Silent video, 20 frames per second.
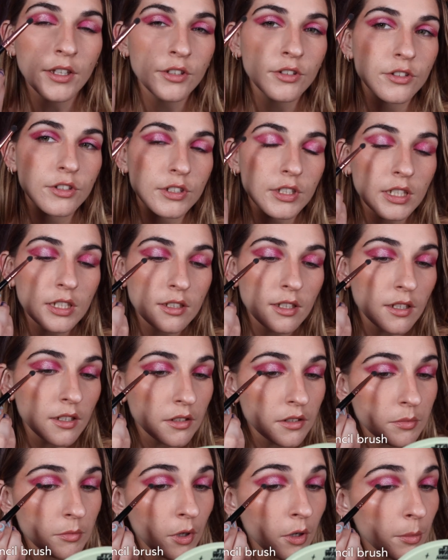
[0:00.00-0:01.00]
then you're just going to take
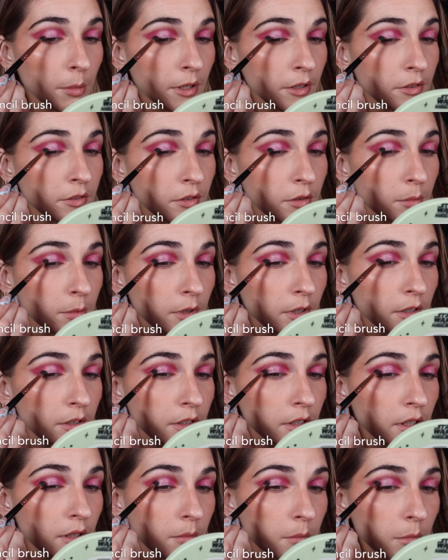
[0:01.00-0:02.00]
a small pencil
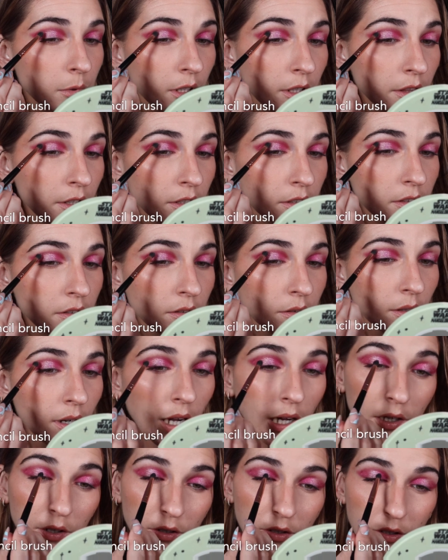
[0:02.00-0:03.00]
brush and blend the two
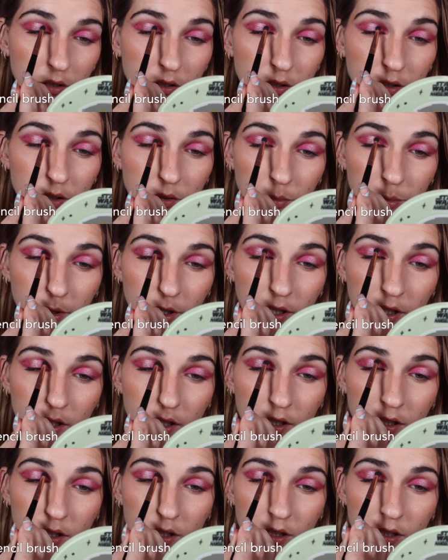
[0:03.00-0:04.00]
out a little
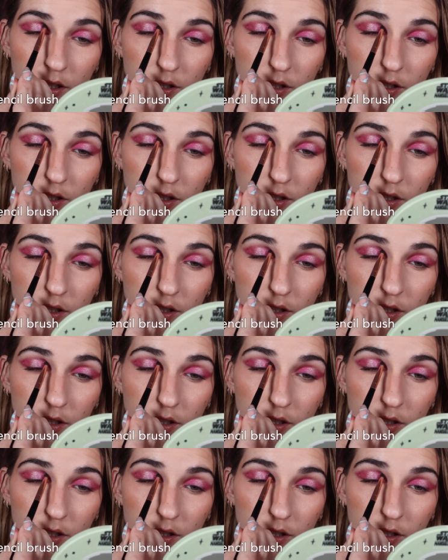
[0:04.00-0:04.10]
bit